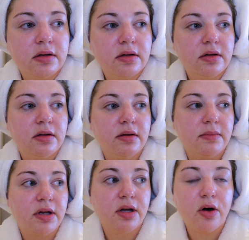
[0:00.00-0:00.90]
I'm
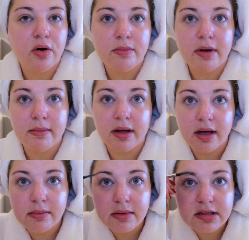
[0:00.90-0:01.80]
gonna comb out
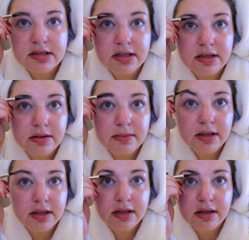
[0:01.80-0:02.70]
my eyebrows a little
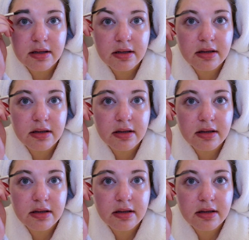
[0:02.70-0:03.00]
bit.